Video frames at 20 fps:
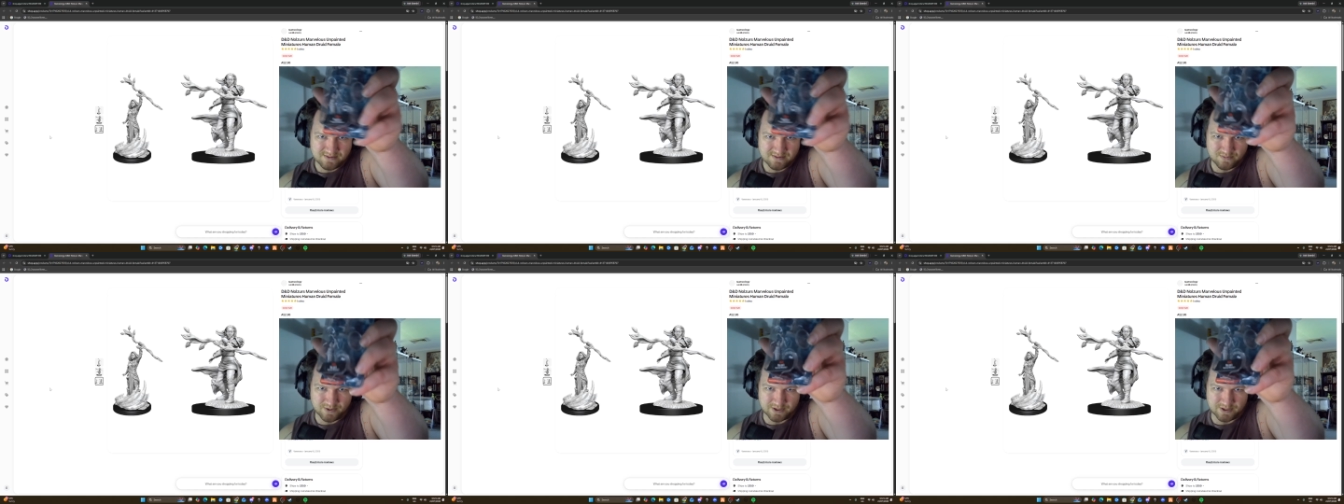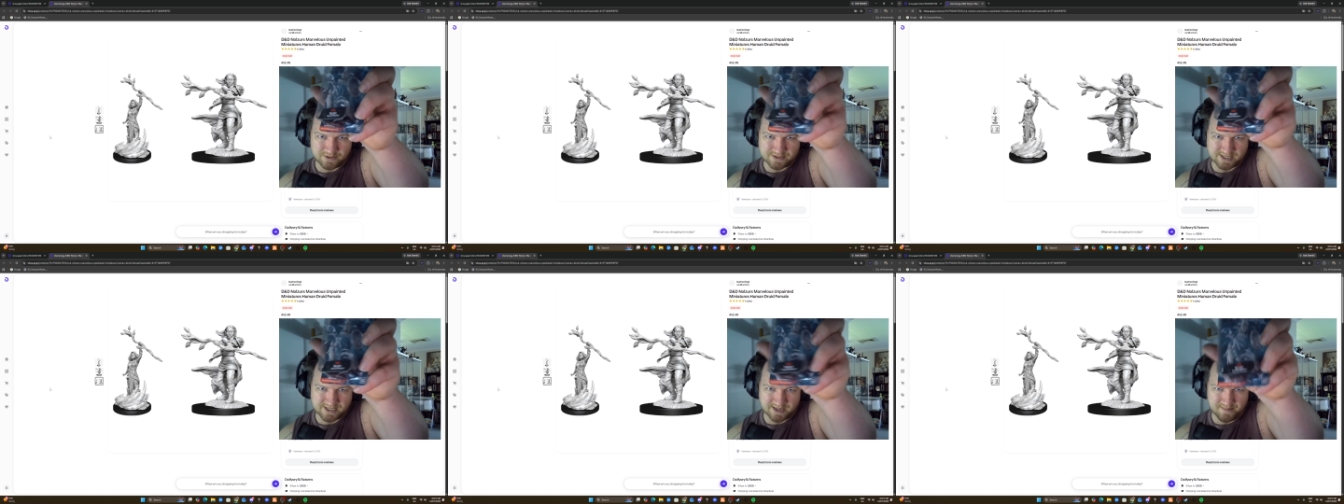what
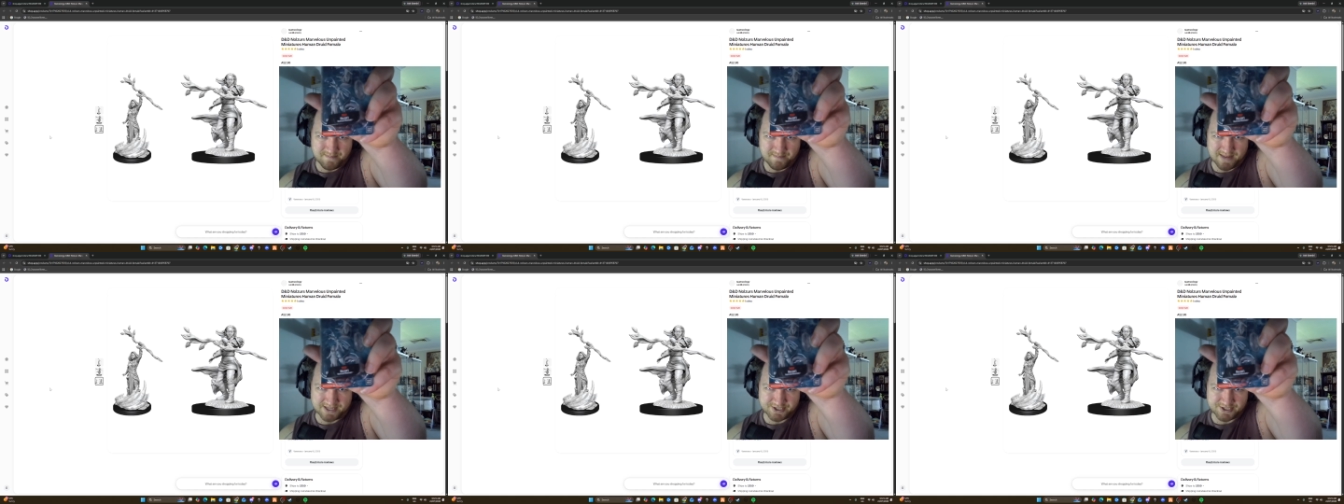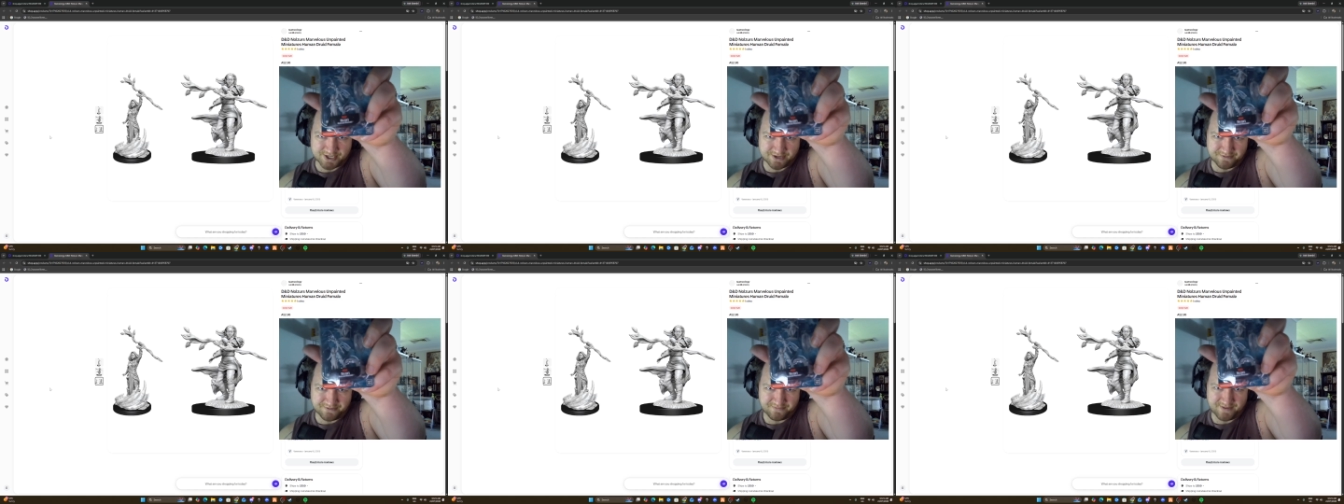looks like a
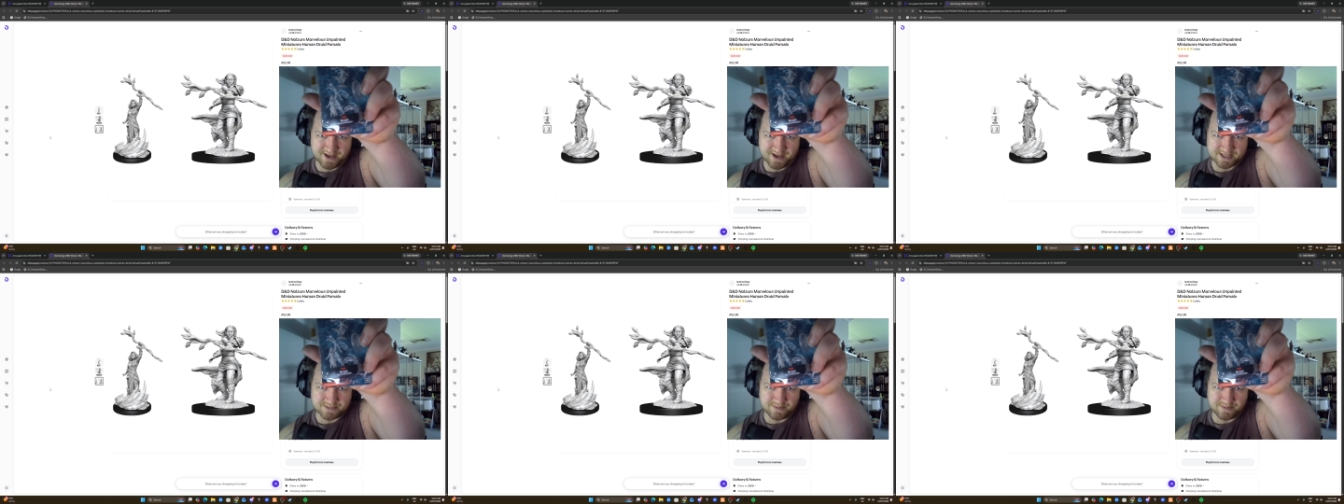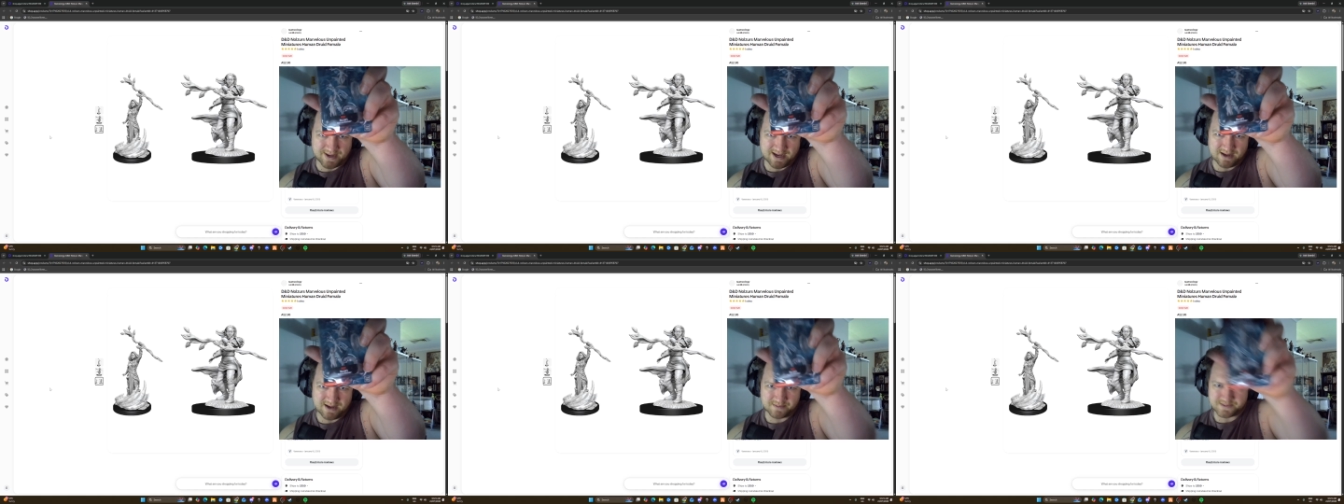magic effect
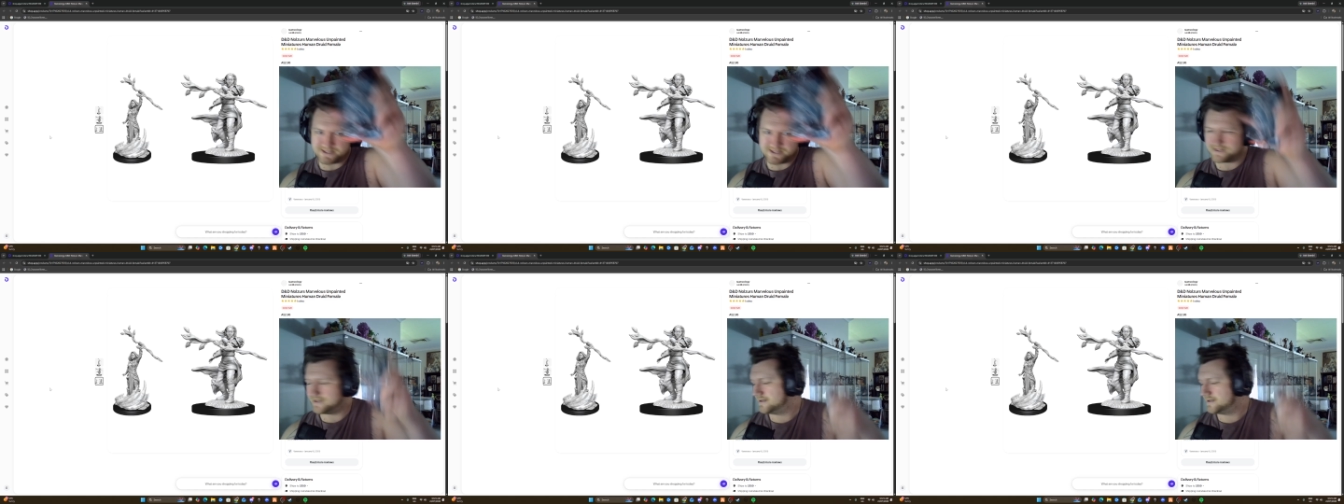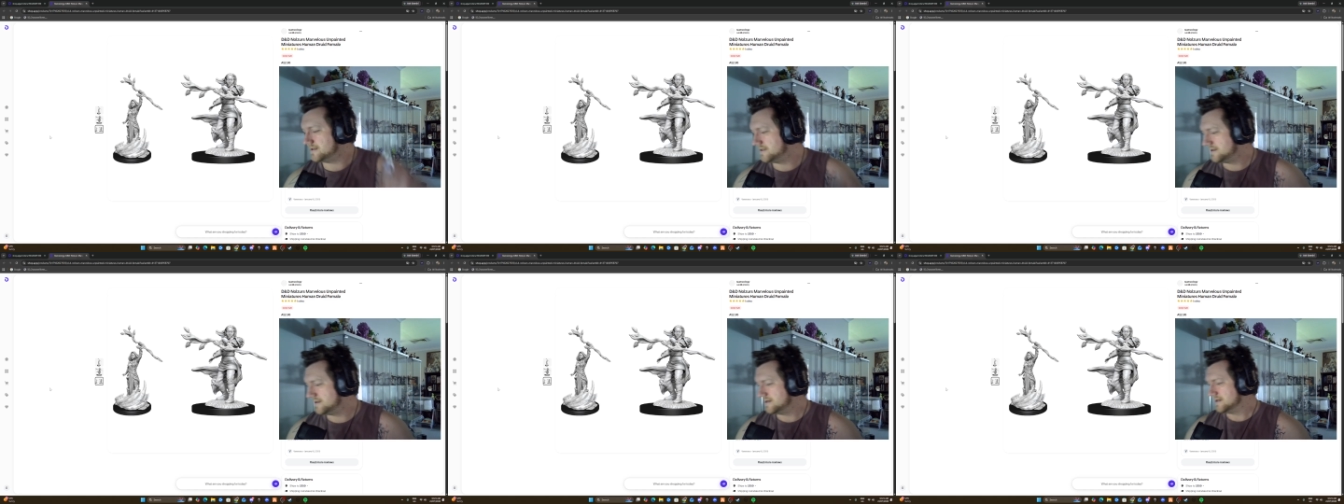perhaps.
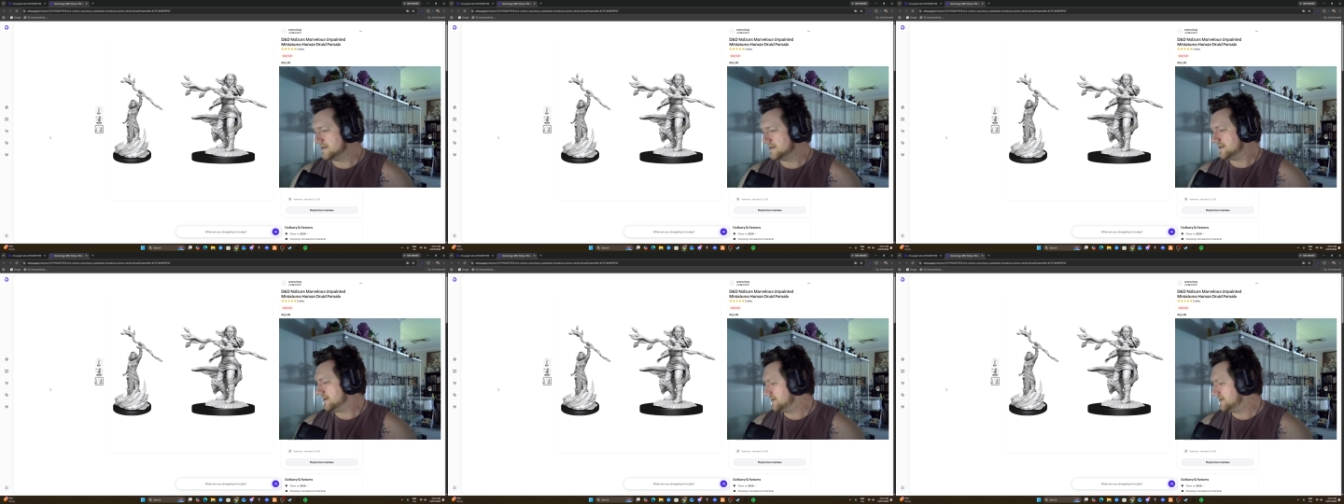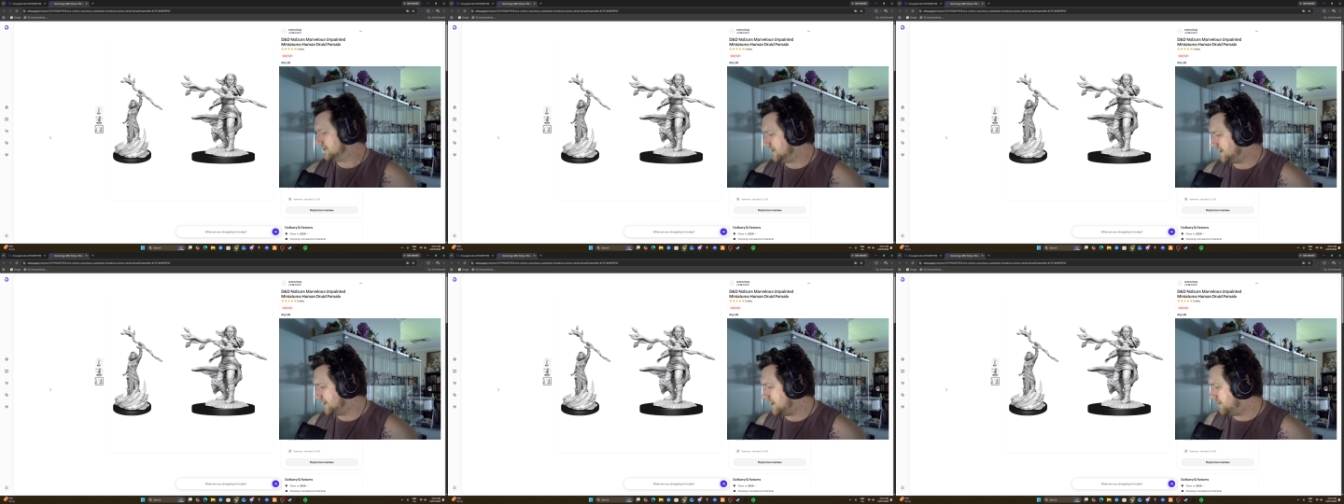
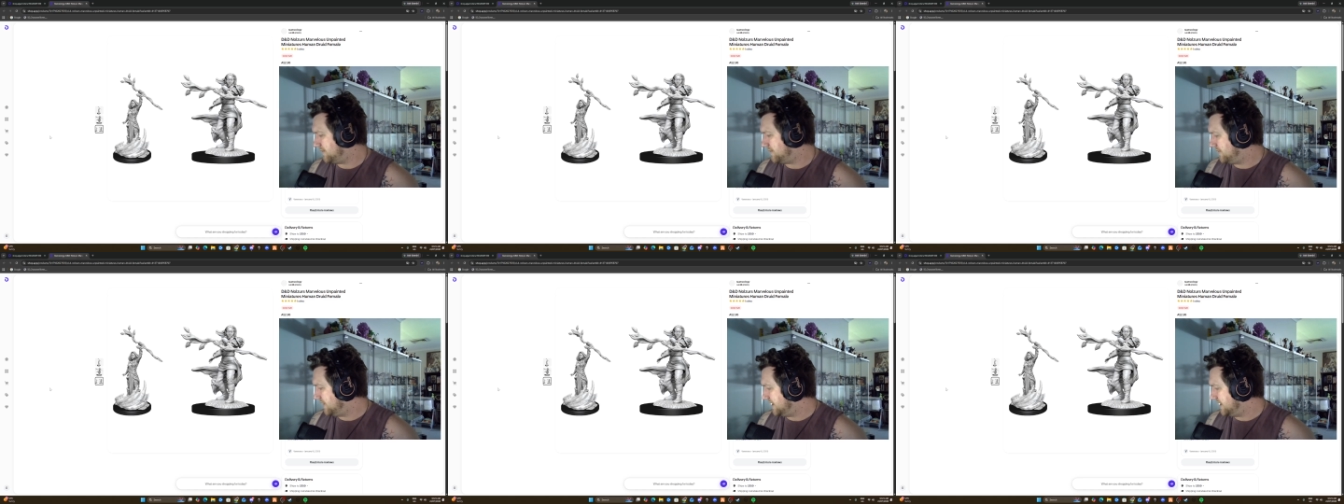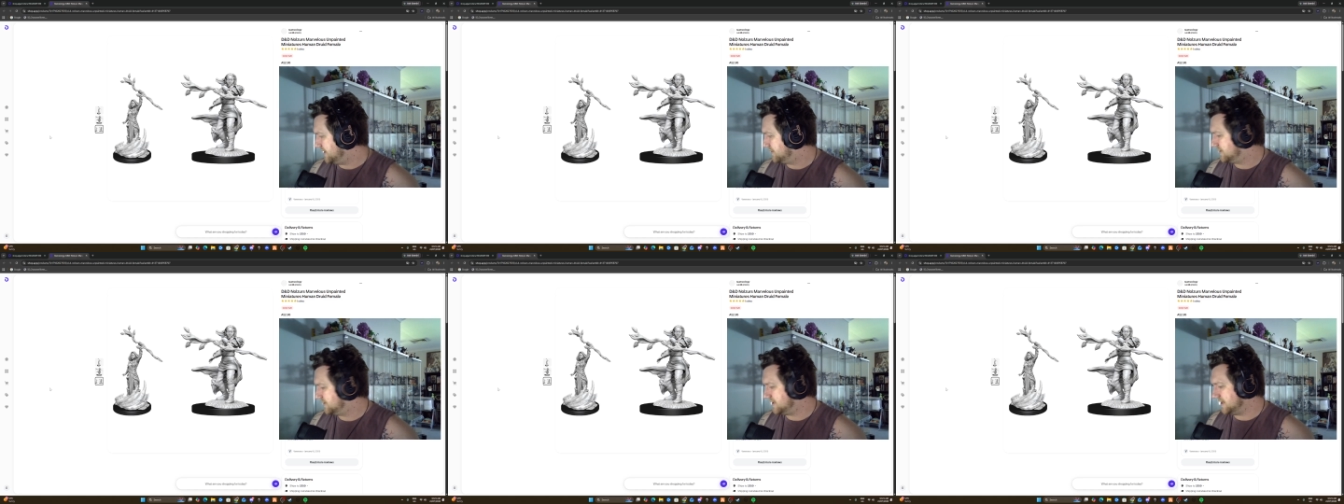So that'll be
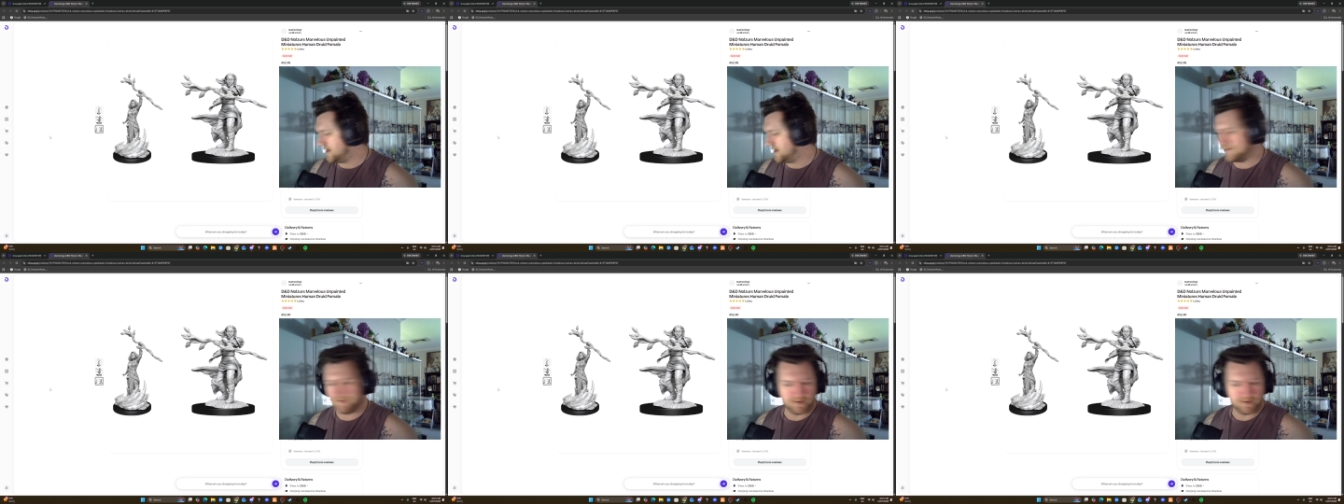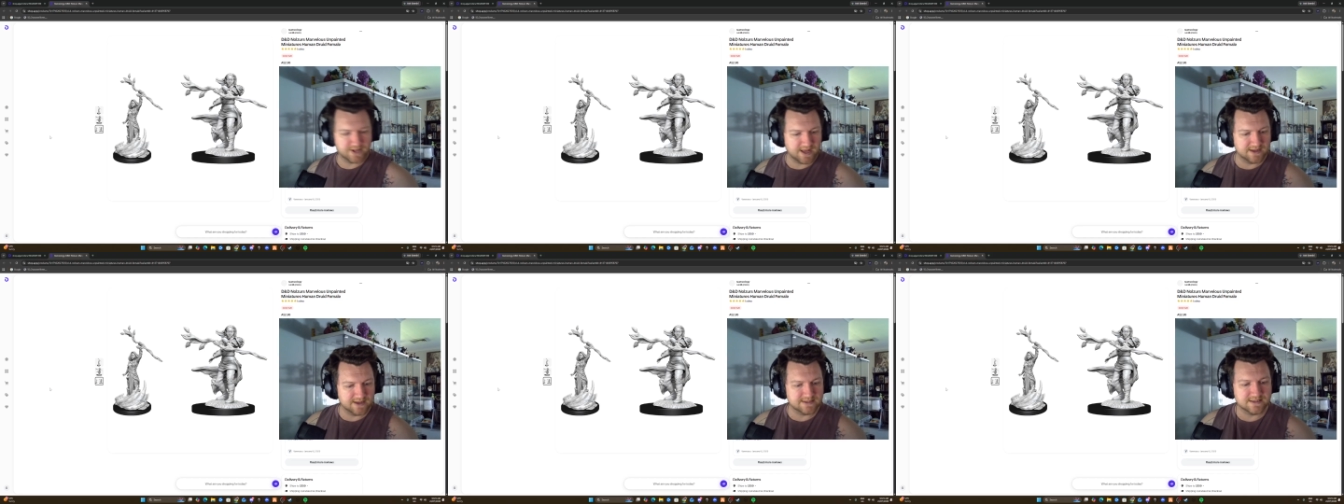really interesting to have a
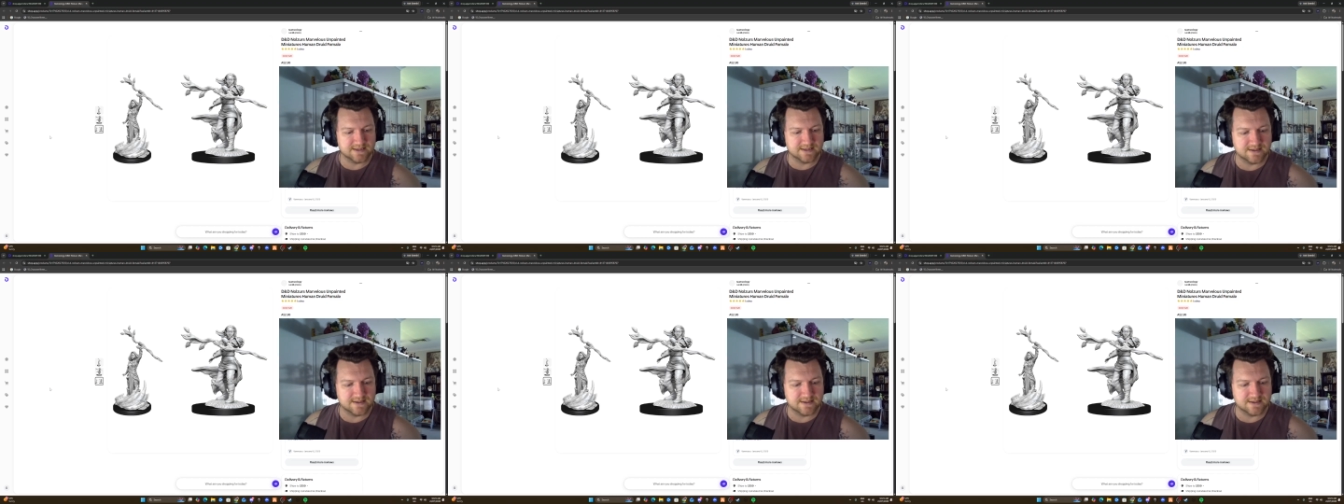look at.